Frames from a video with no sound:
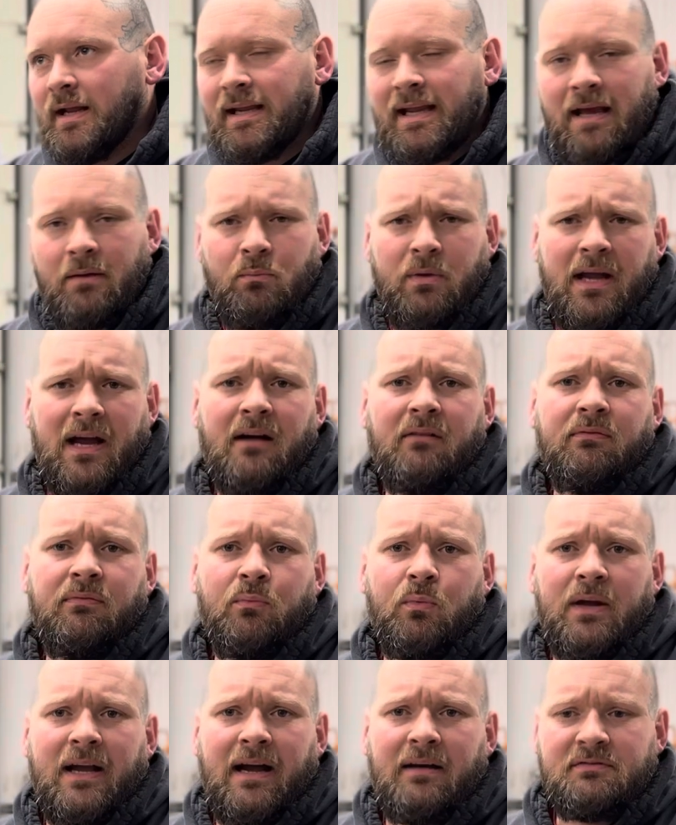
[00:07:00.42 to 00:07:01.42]
again, we
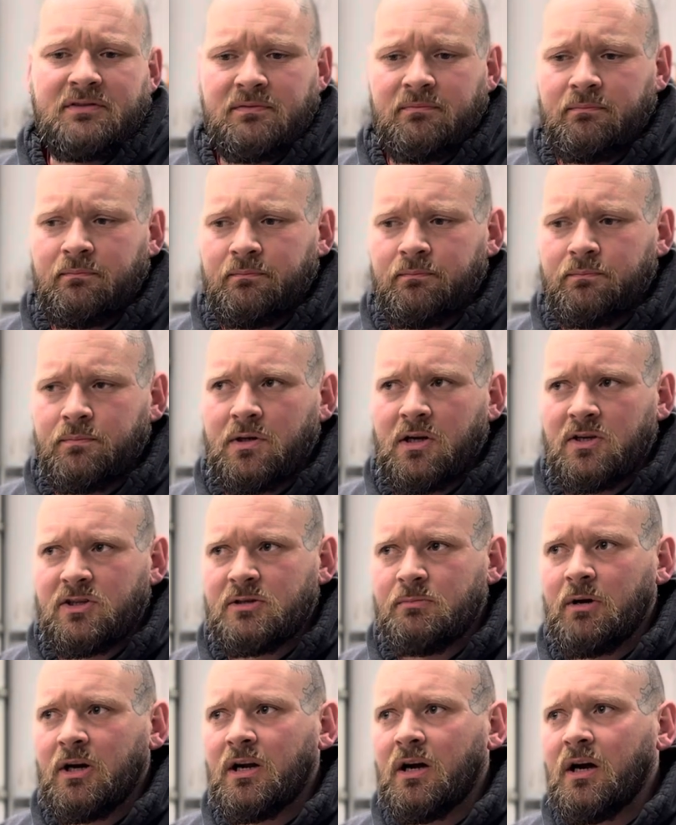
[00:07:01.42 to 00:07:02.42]
have some
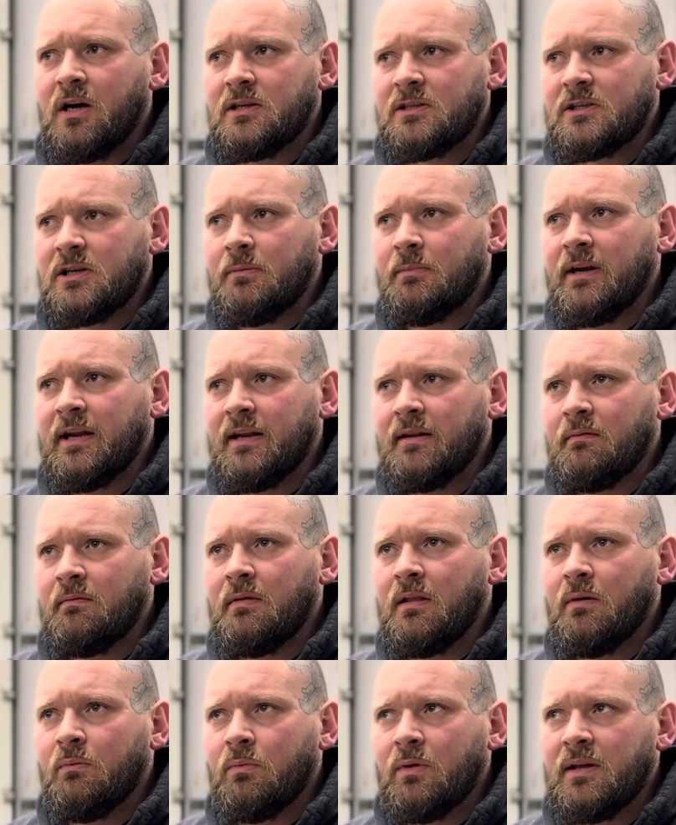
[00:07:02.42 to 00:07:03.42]
customer cars coming in
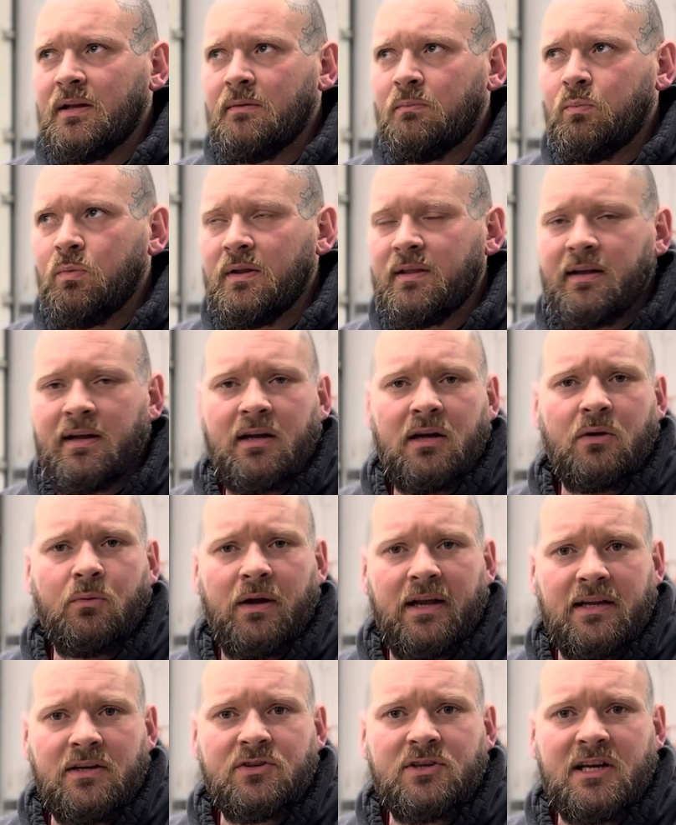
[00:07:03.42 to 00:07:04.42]
that we think are
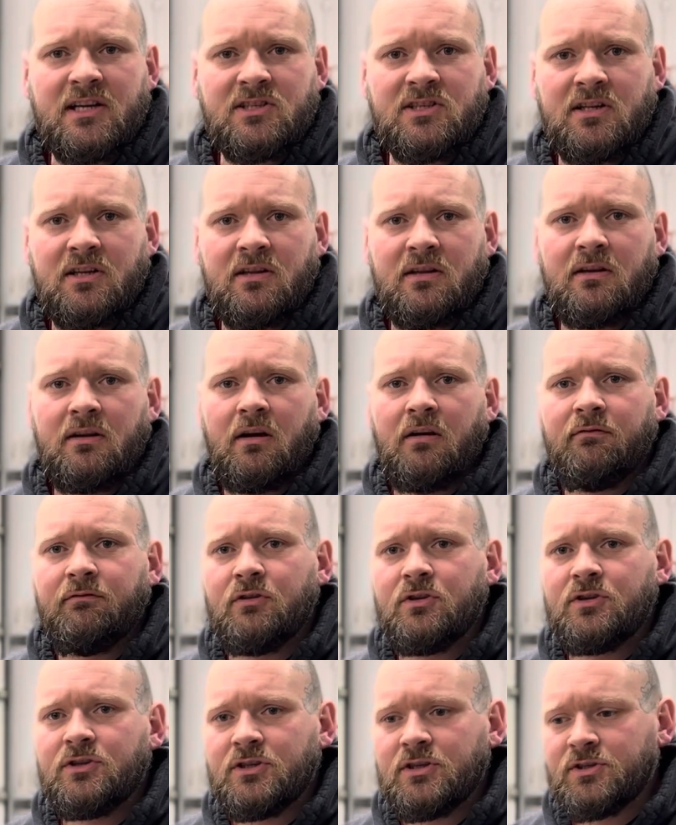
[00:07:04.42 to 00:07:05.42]
quite interesting in the near
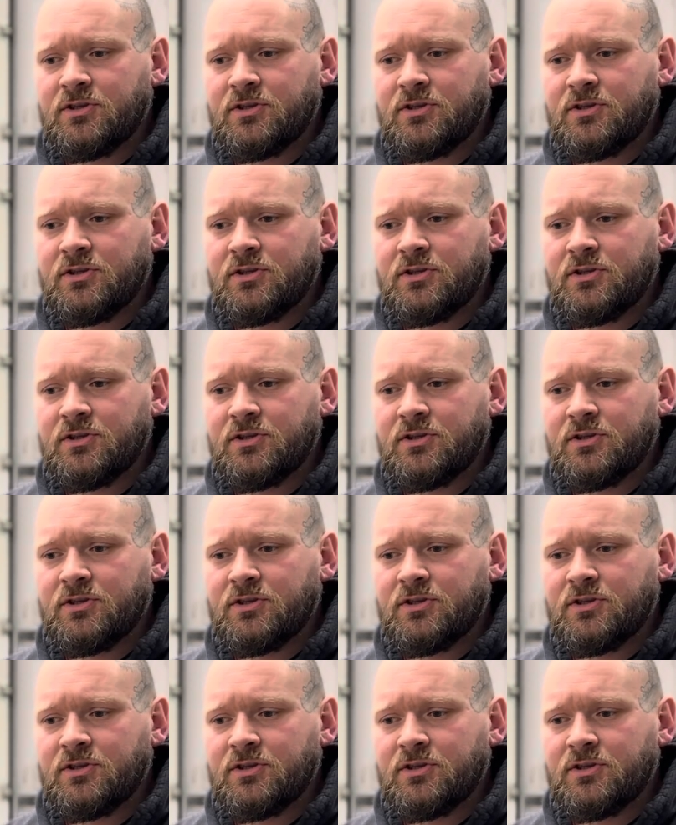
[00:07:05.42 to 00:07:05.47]
future.